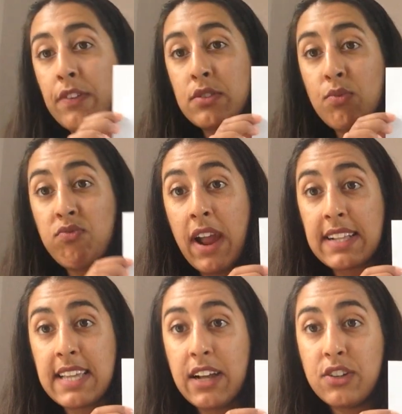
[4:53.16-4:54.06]
of some
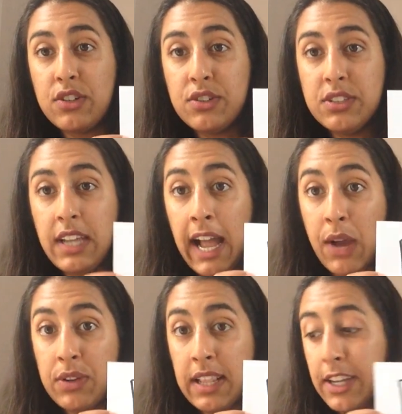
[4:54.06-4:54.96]
rectangles that
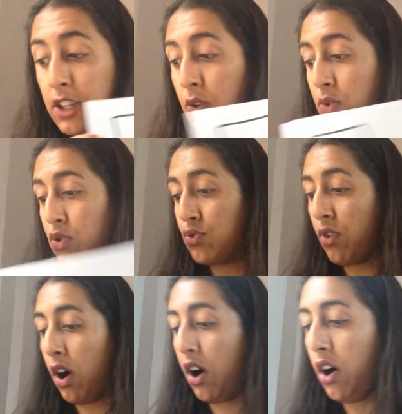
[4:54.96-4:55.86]
I would like you to
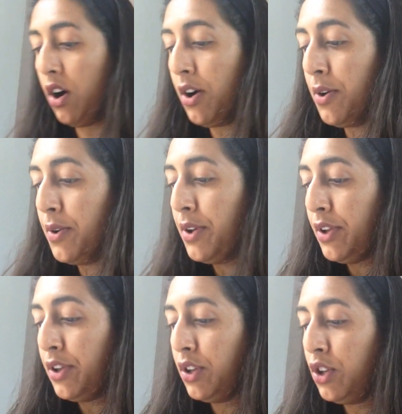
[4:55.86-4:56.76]
draw.
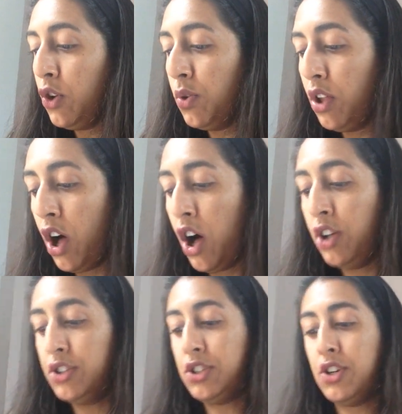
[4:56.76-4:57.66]
You will
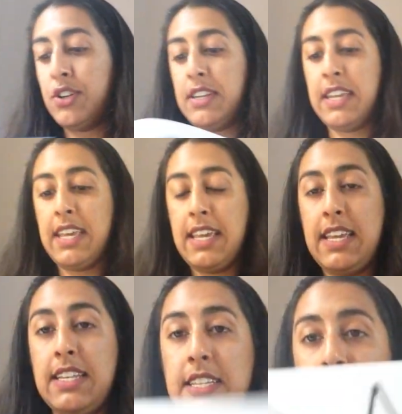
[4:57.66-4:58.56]
also need